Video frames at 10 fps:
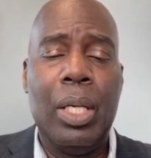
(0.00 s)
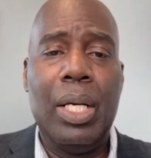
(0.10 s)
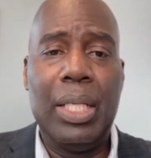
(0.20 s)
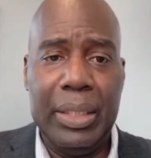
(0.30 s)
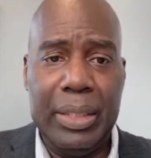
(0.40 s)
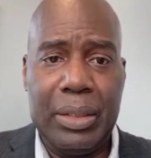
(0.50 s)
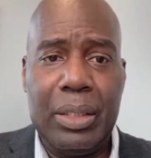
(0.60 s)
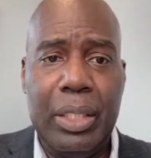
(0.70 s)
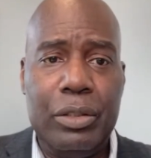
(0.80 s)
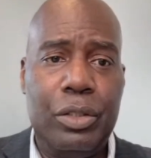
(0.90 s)
a list of
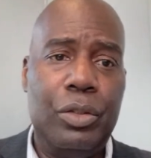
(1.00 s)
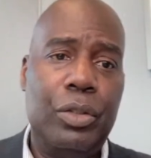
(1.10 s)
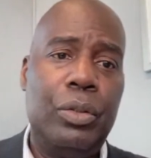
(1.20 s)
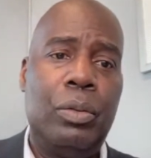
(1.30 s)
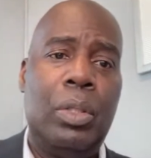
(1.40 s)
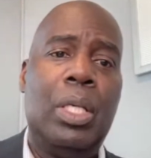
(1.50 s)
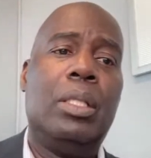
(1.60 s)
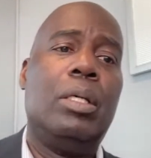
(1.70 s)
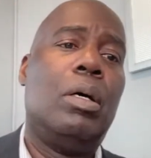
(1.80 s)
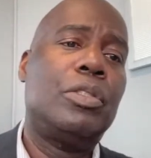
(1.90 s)
things to do.
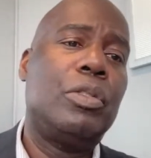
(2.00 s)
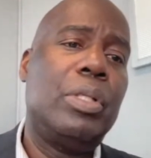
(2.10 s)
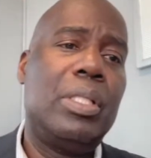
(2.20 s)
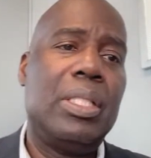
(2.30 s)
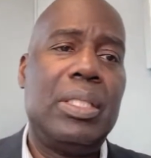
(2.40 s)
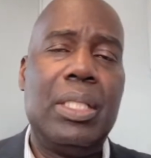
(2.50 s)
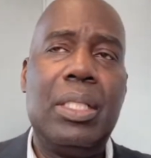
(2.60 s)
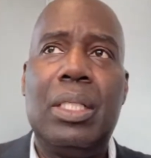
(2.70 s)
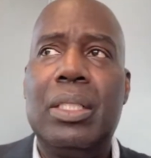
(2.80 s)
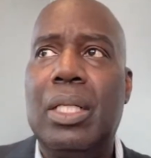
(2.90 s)
They'll also give the
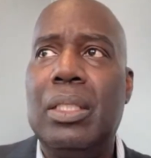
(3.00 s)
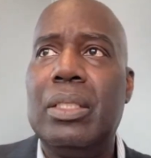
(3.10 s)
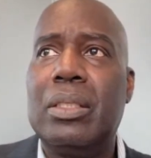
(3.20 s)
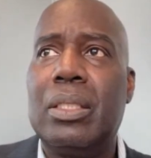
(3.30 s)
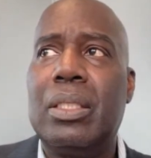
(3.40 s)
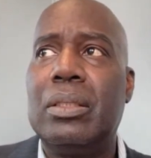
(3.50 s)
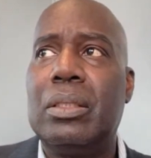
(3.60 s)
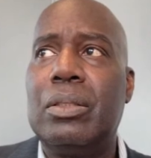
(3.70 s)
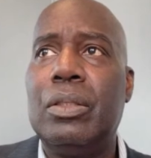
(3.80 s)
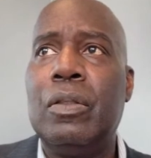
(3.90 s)
tenant a list of things
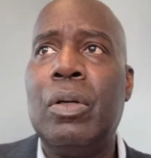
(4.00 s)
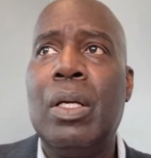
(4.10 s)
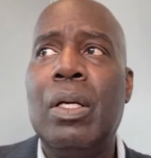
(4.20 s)
to do.